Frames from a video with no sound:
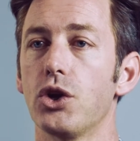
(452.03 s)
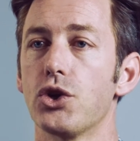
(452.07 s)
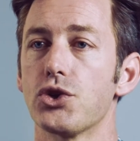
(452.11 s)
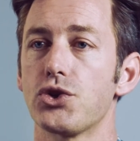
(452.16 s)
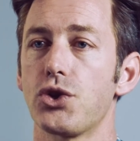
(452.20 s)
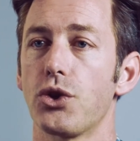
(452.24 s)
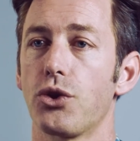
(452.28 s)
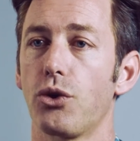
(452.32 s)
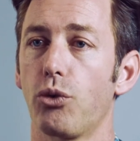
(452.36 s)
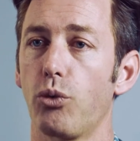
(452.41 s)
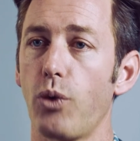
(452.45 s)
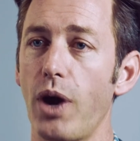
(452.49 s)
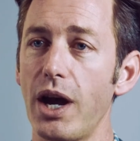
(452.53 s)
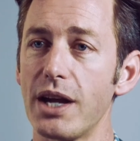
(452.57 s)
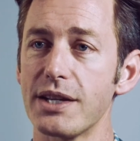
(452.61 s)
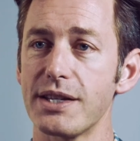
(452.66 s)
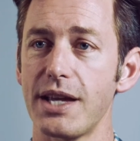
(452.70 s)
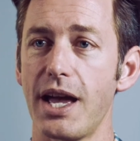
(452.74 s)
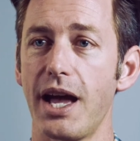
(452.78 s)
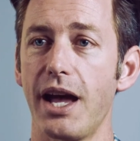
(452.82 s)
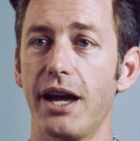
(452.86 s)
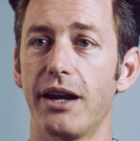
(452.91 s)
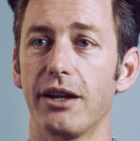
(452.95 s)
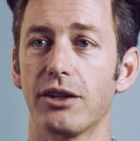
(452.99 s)
So the right
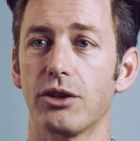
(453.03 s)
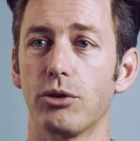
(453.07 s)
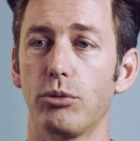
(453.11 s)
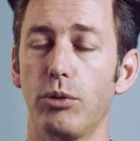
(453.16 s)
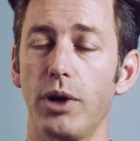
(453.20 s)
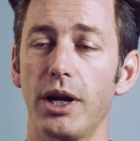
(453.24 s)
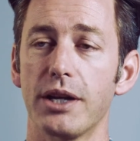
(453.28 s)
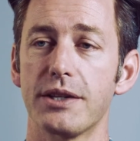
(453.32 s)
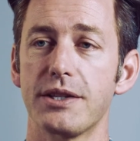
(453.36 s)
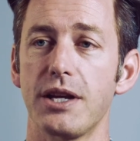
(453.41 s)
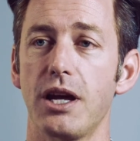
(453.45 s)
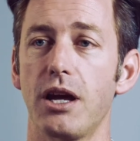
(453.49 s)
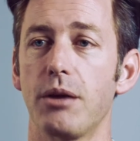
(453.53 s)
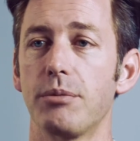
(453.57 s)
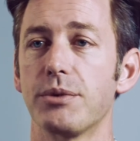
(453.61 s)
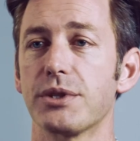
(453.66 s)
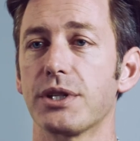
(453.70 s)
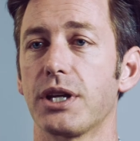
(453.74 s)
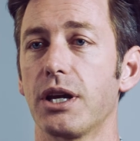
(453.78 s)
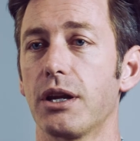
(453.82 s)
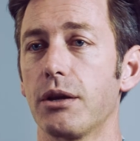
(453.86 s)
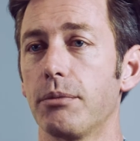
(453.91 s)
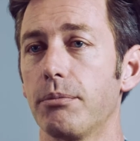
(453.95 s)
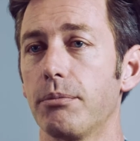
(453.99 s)
ad at the right time is going